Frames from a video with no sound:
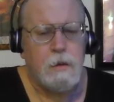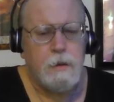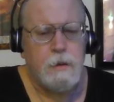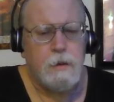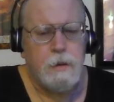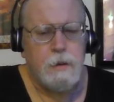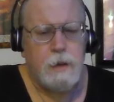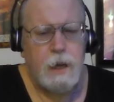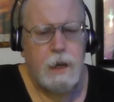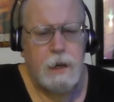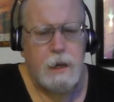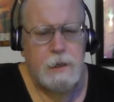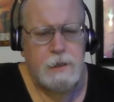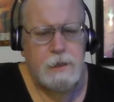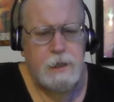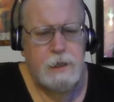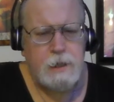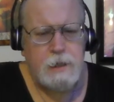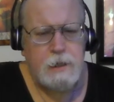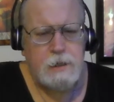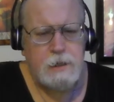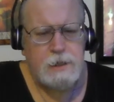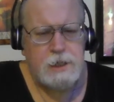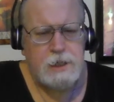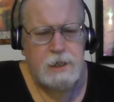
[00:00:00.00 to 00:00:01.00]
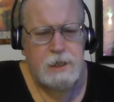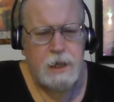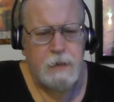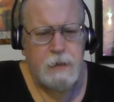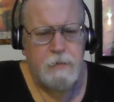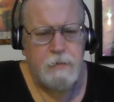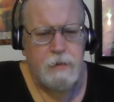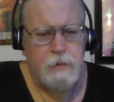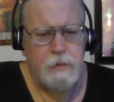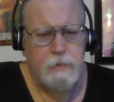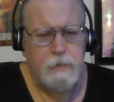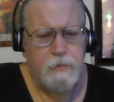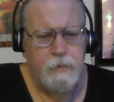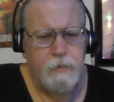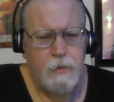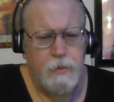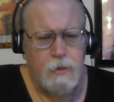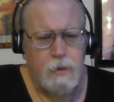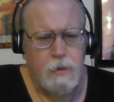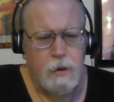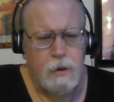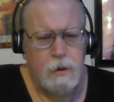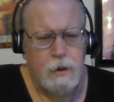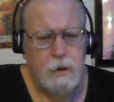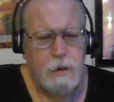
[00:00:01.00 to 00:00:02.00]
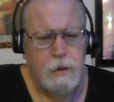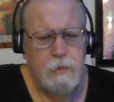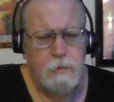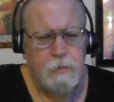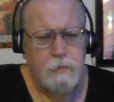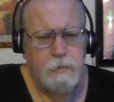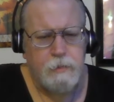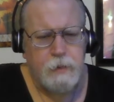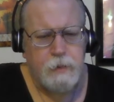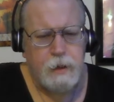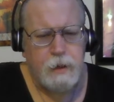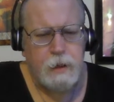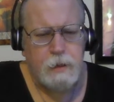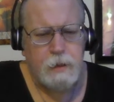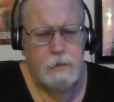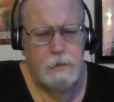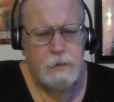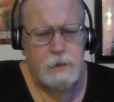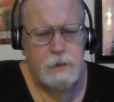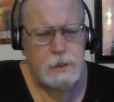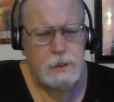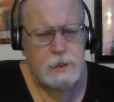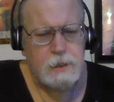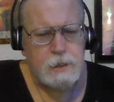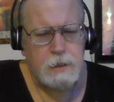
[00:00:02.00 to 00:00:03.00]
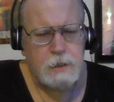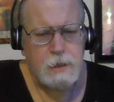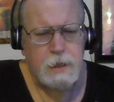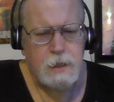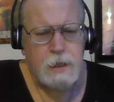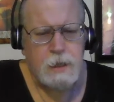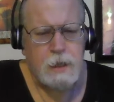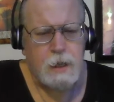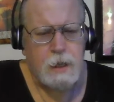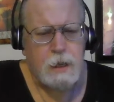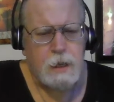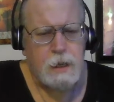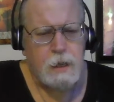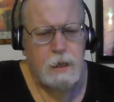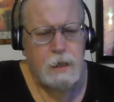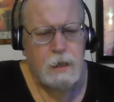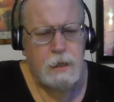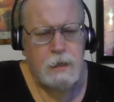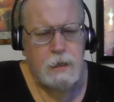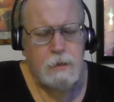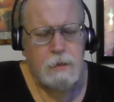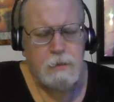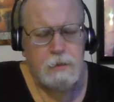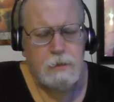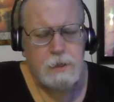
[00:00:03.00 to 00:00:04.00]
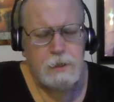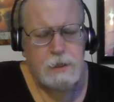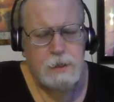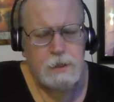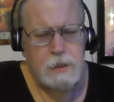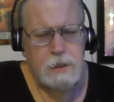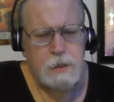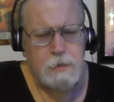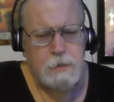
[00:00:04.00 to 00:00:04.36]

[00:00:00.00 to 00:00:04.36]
1974. I'll never forget this. It was